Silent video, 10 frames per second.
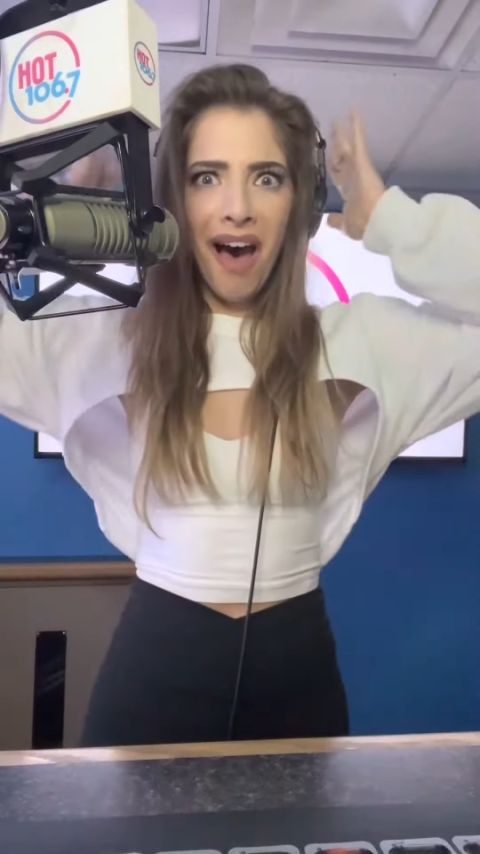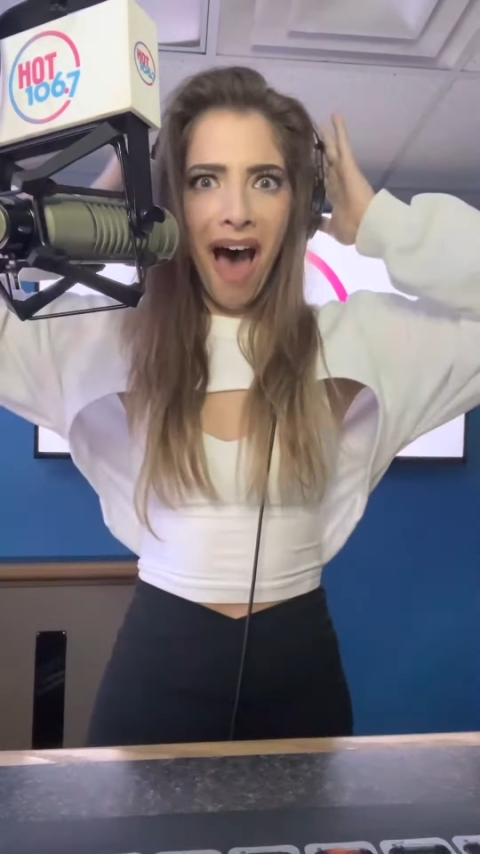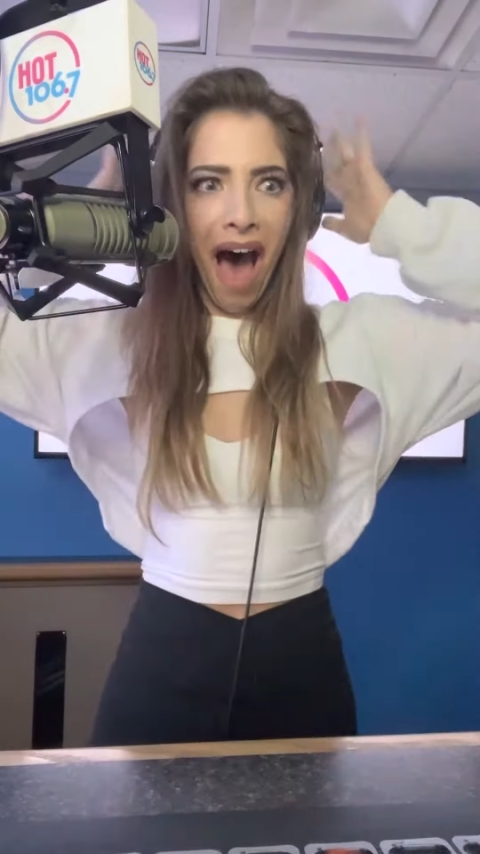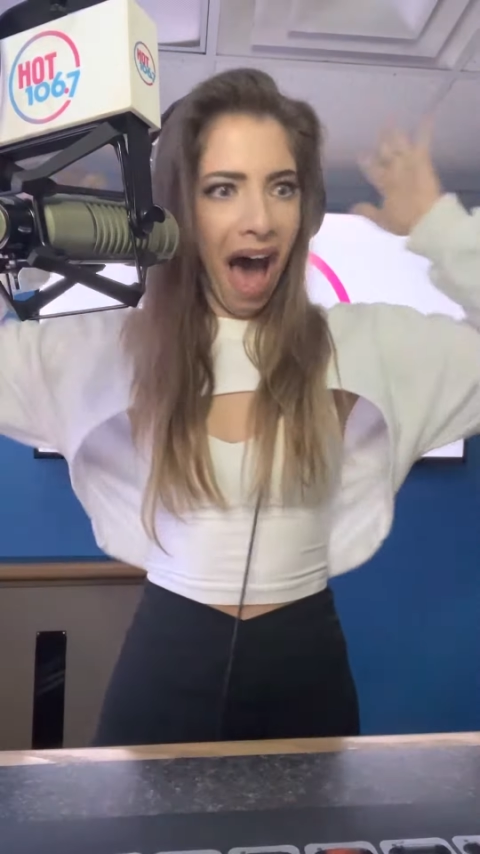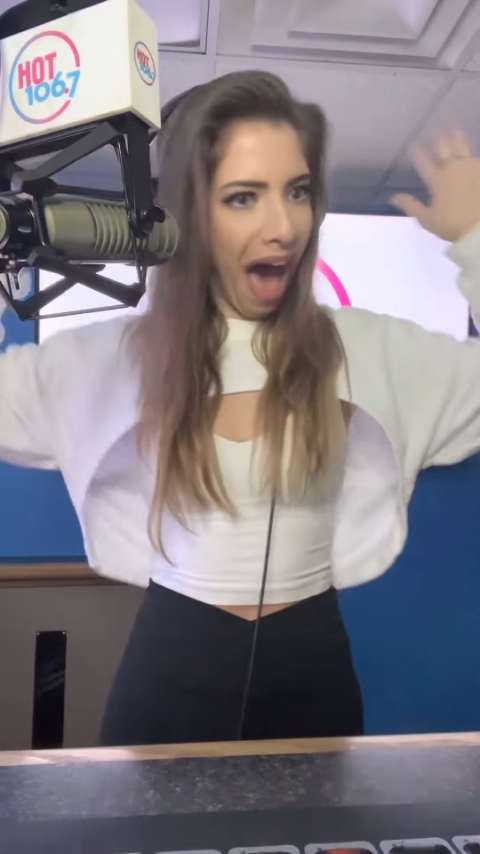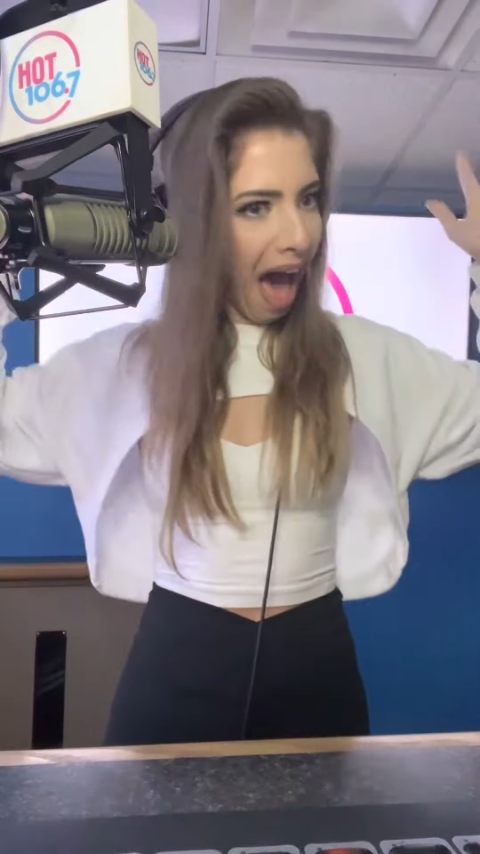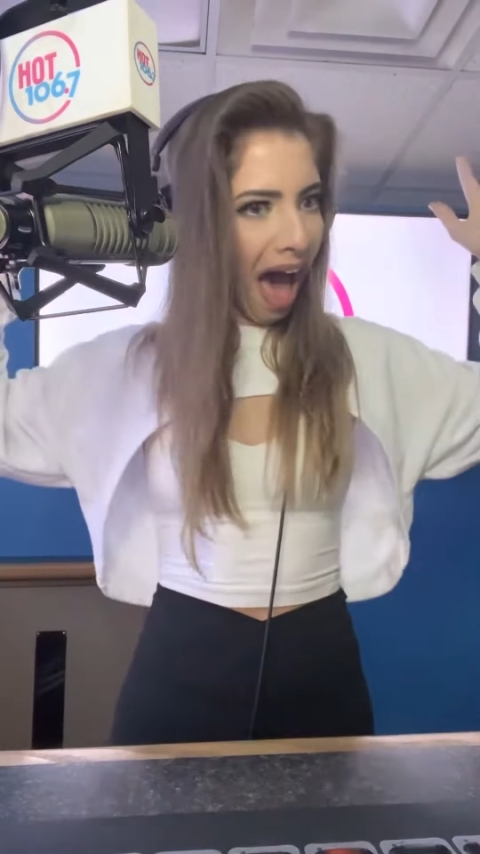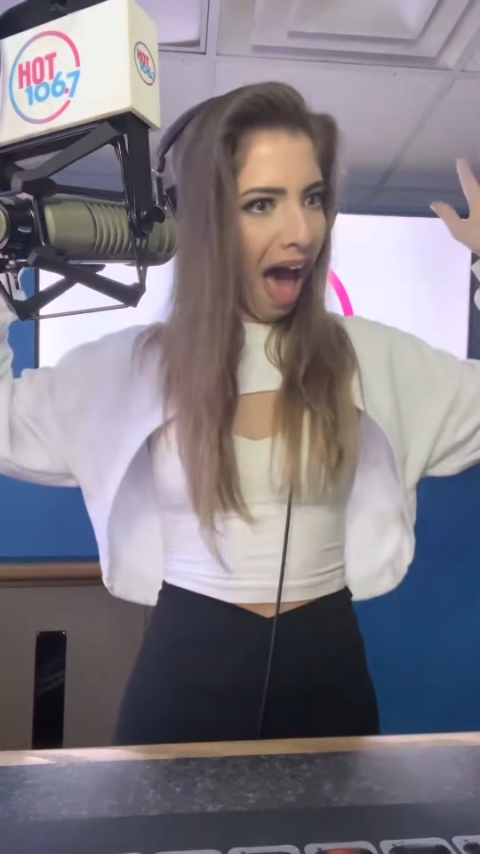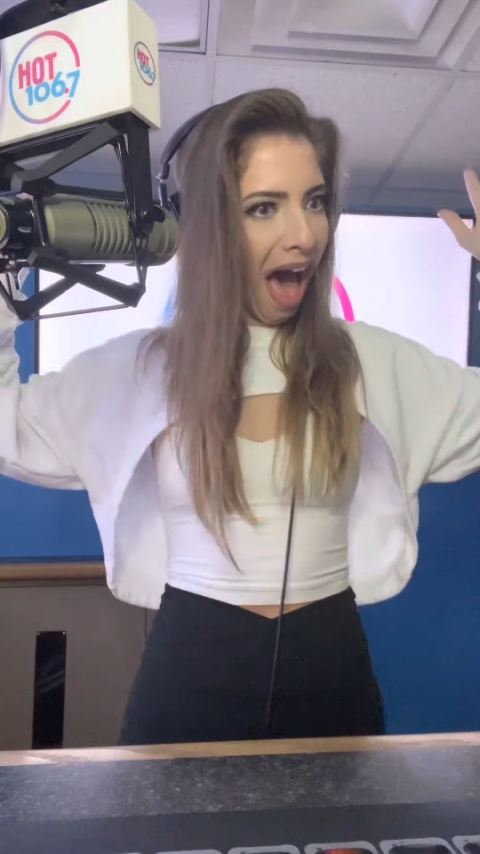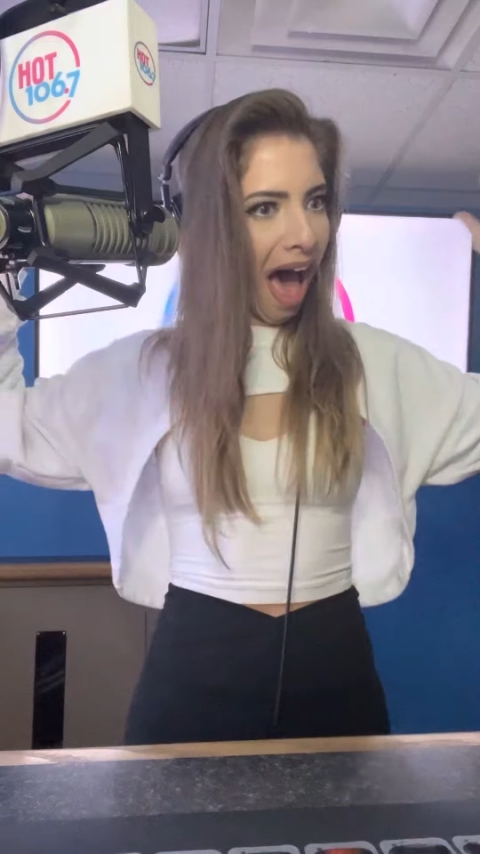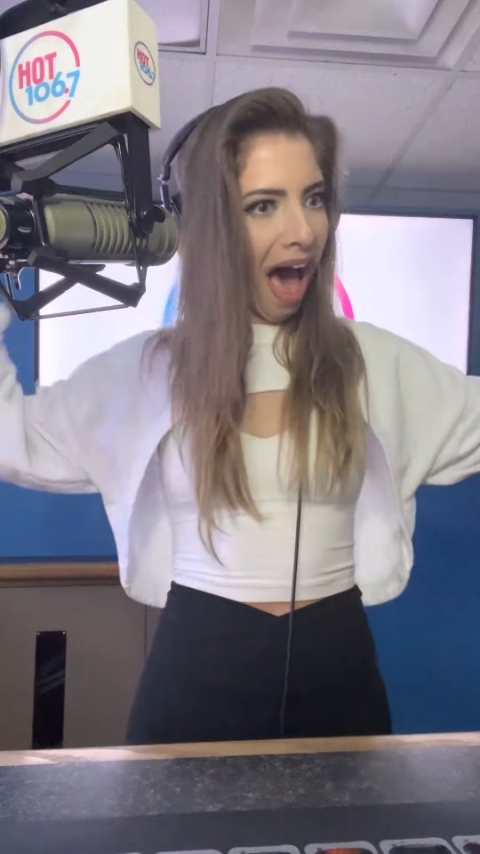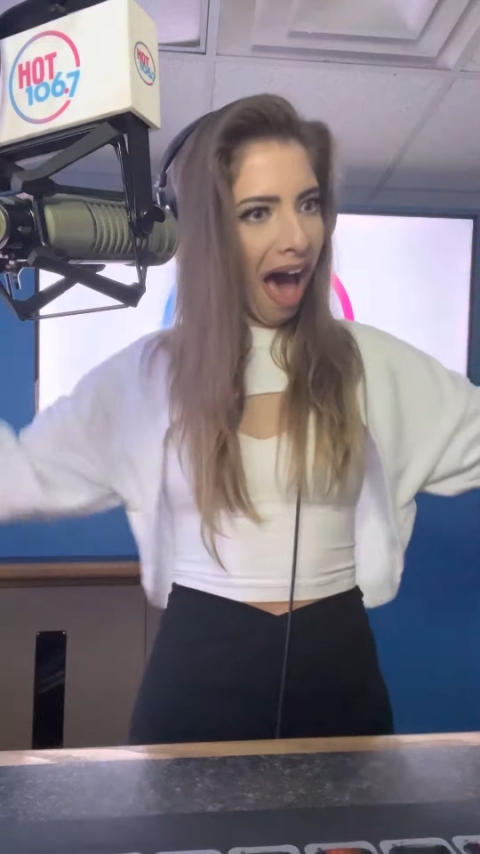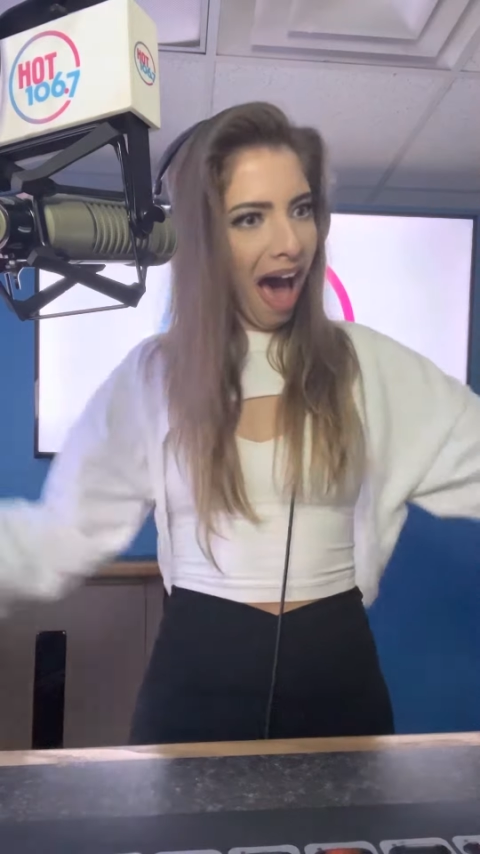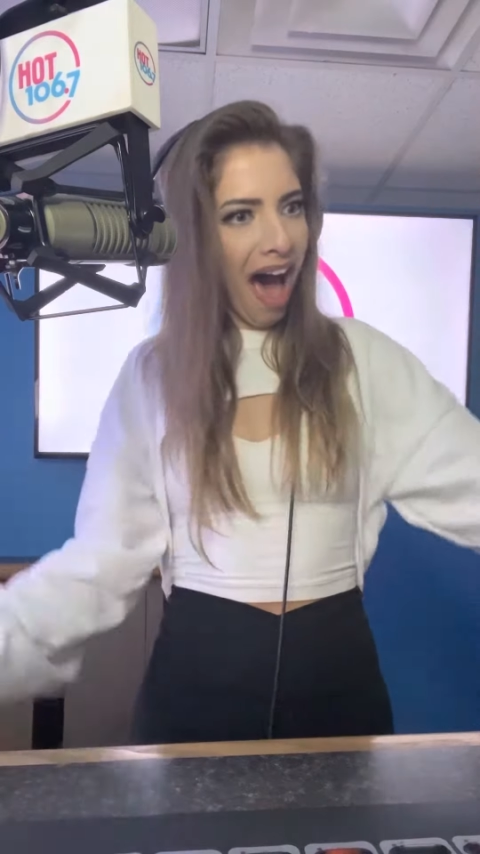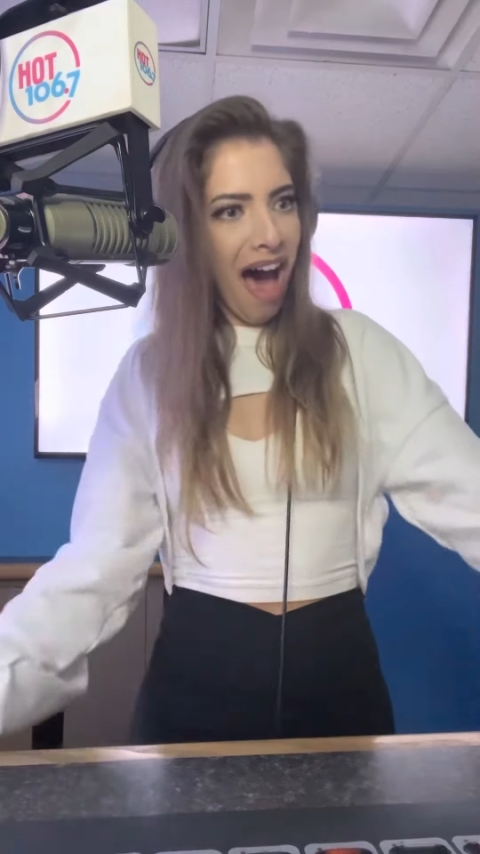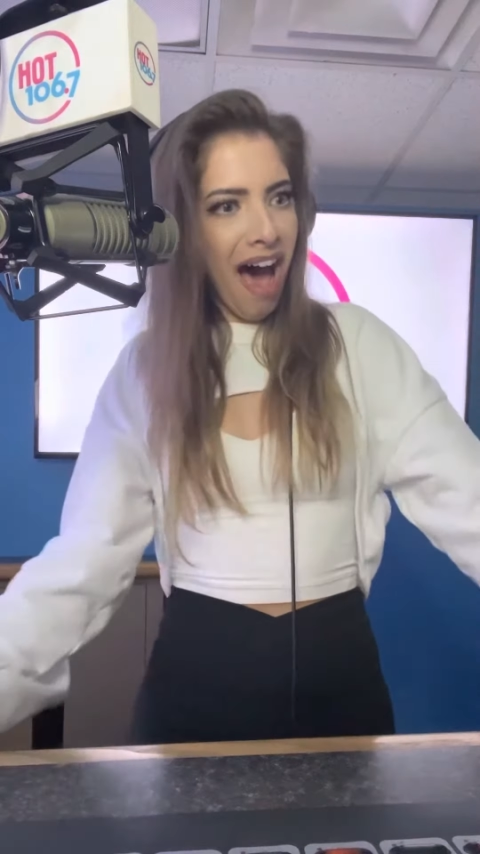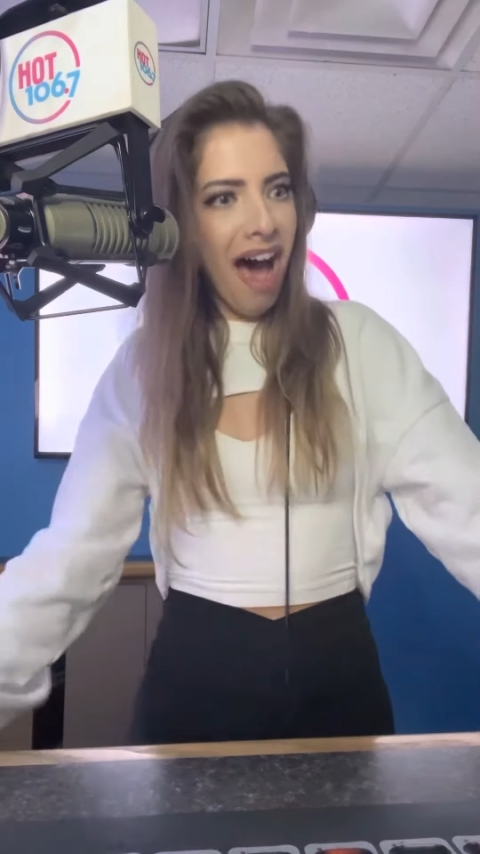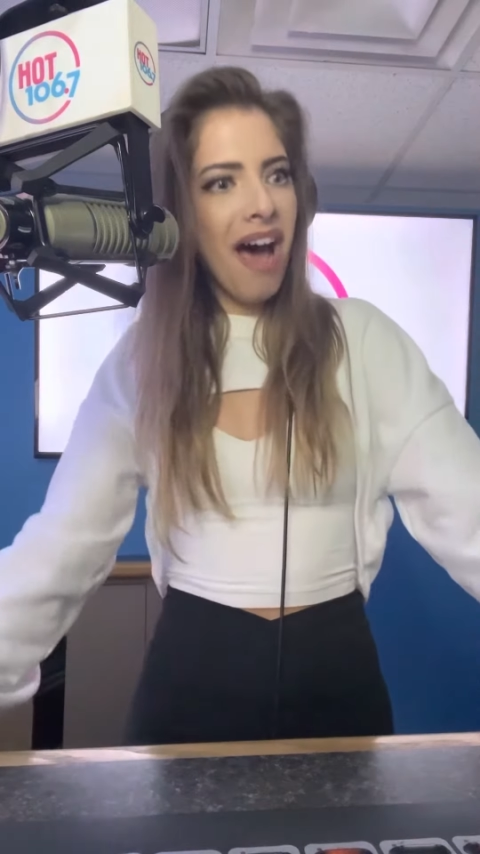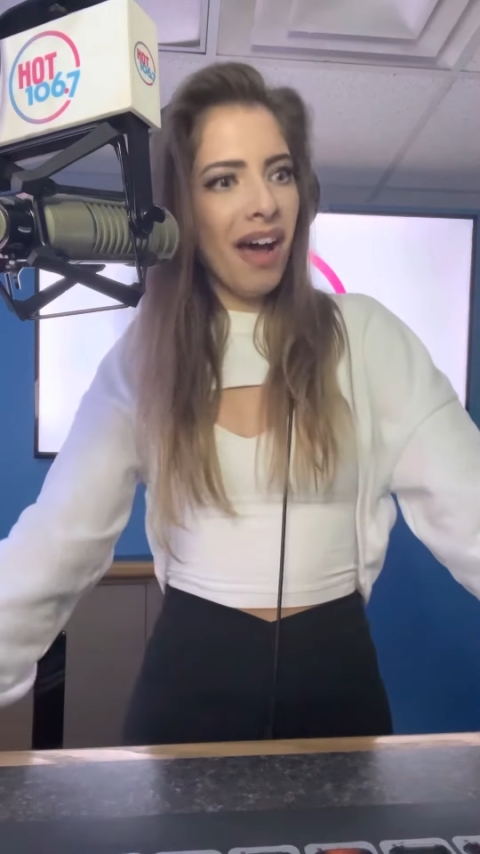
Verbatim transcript: Take you to every